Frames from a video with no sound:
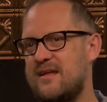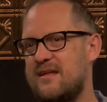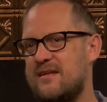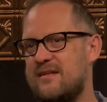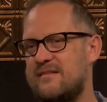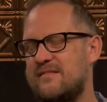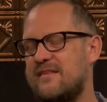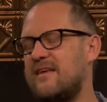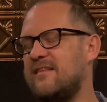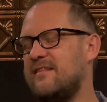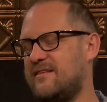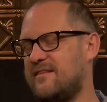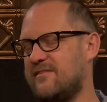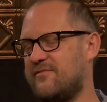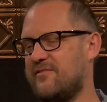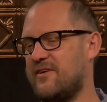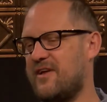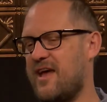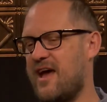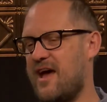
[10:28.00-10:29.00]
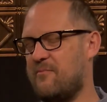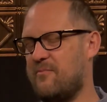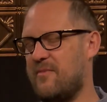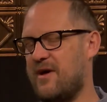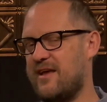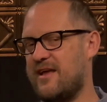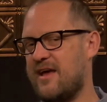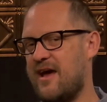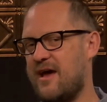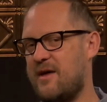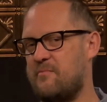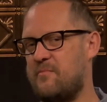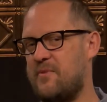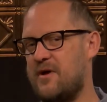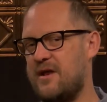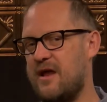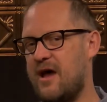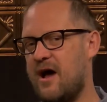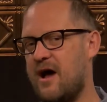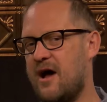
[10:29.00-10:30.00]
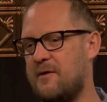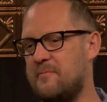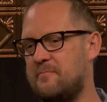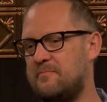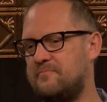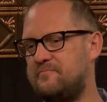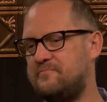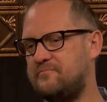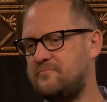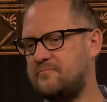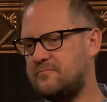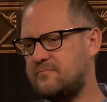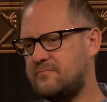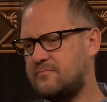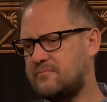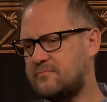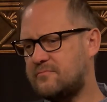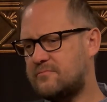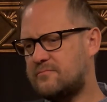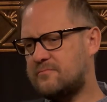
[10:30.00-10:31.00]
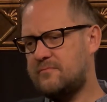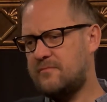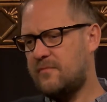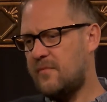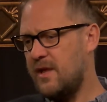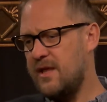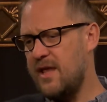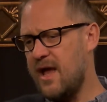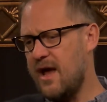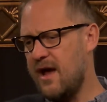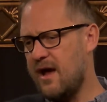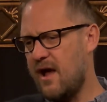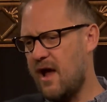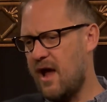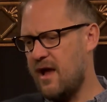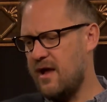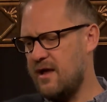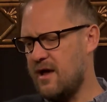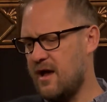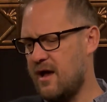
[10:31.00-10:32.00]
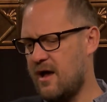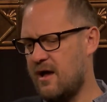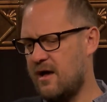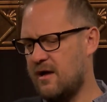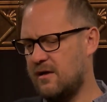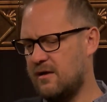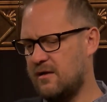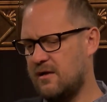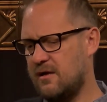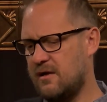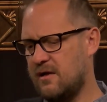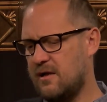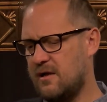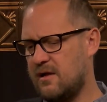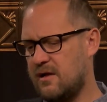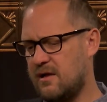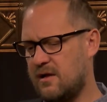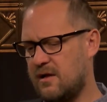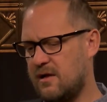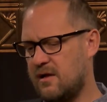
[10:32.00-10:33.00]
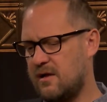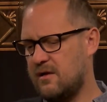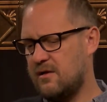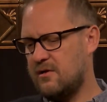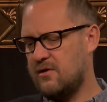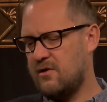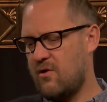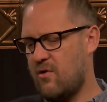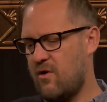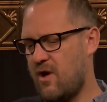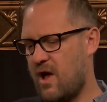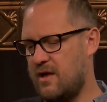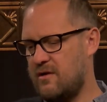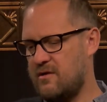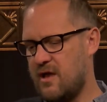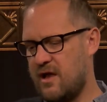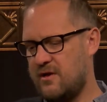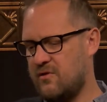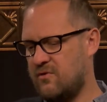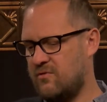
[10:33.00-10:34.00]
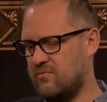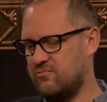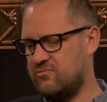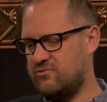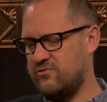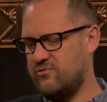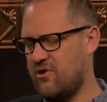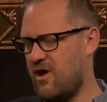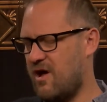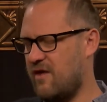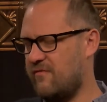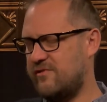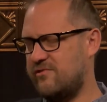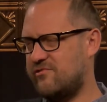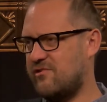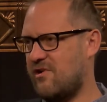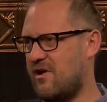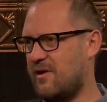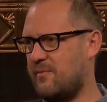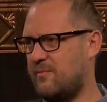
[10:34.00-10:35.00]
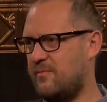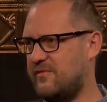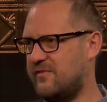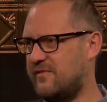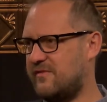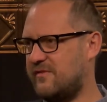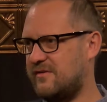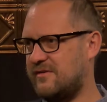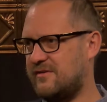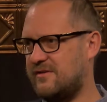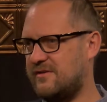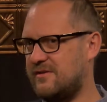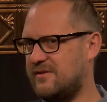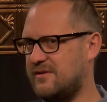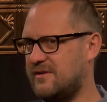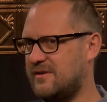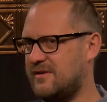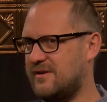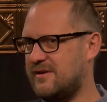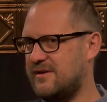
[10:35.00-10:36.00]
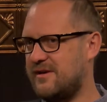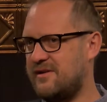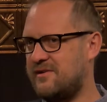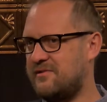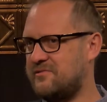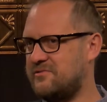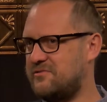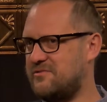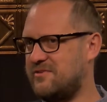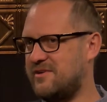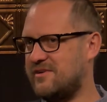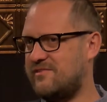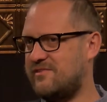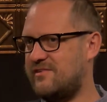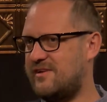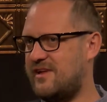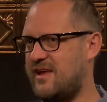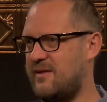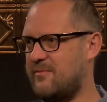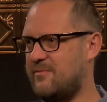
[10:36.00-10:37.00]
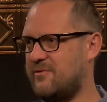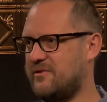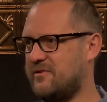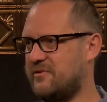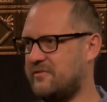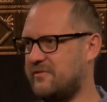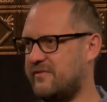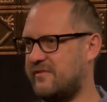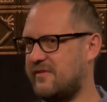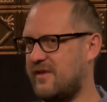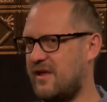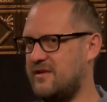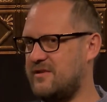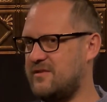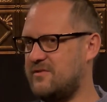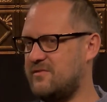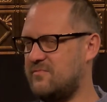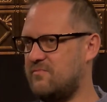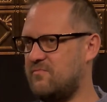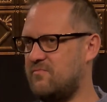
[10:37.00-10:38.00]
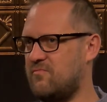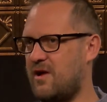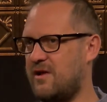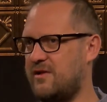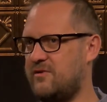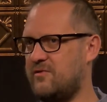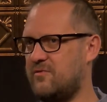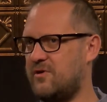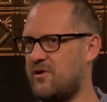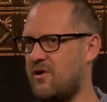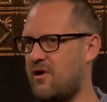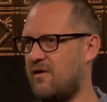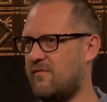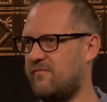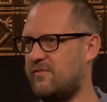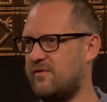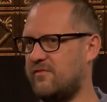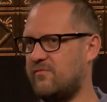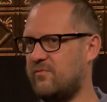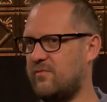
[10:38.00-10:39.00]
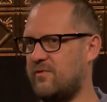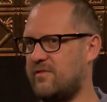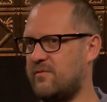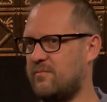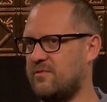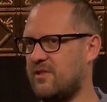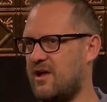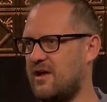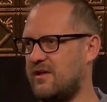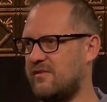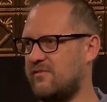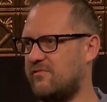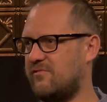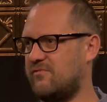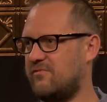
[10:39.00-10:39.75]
Slightly different cat, my cat. But yeah, I don't do coffee shops. I don't do kitchen tables. I do an office with the blinds